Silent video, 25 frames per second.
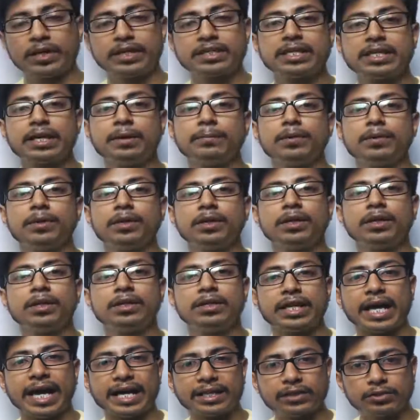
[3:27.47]
For
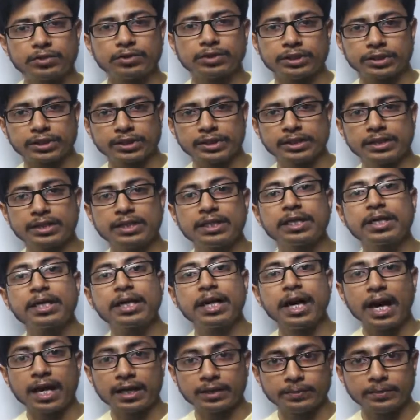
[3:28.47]
example, nitrogen,
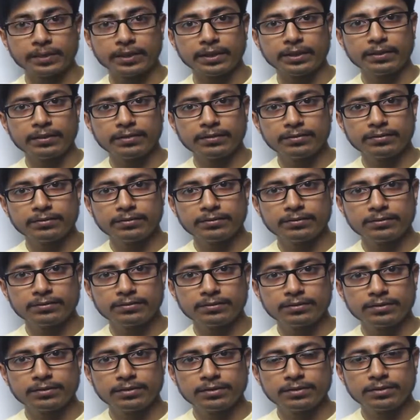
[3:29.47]
carbon,
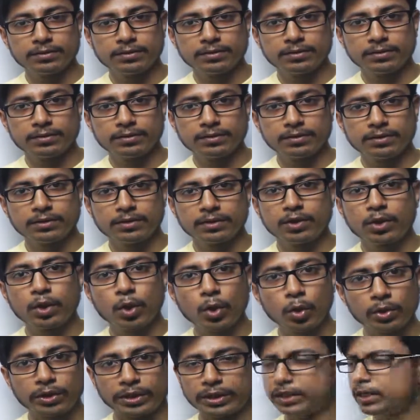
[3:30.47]

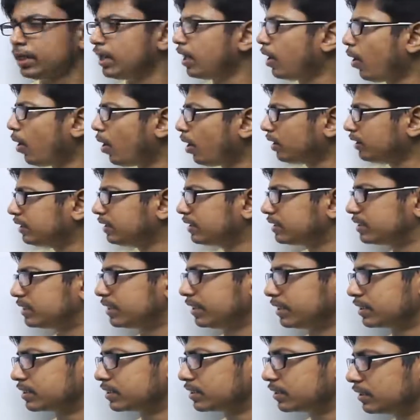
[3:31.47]
chlorine, all
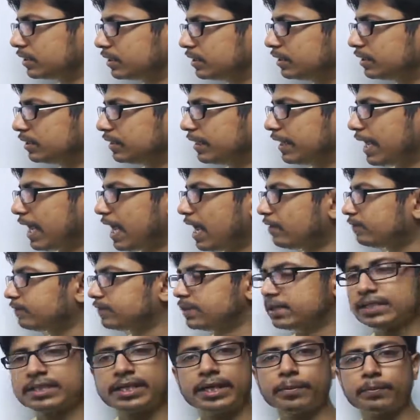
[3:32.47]
these things, they
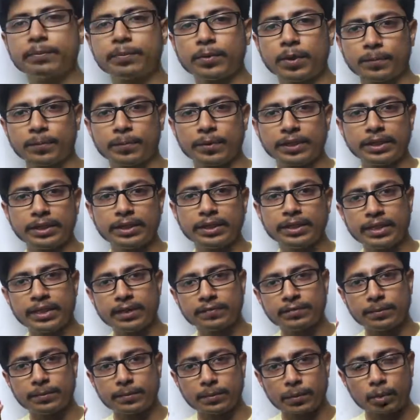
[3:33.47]
have the same property.
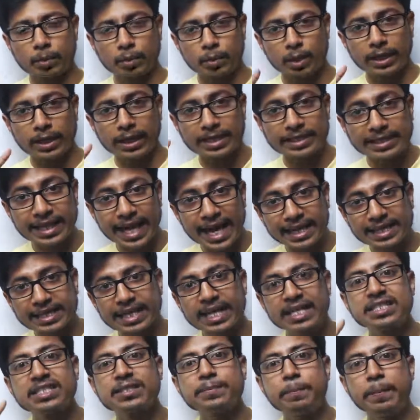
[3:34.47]
They have the proton, and
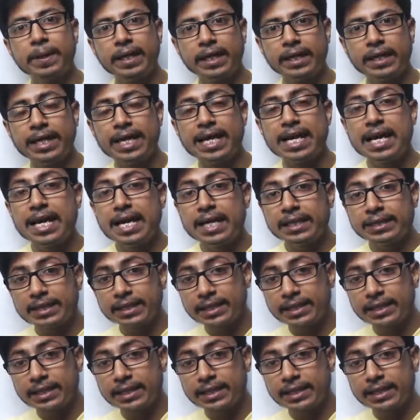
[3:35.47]
that can spin.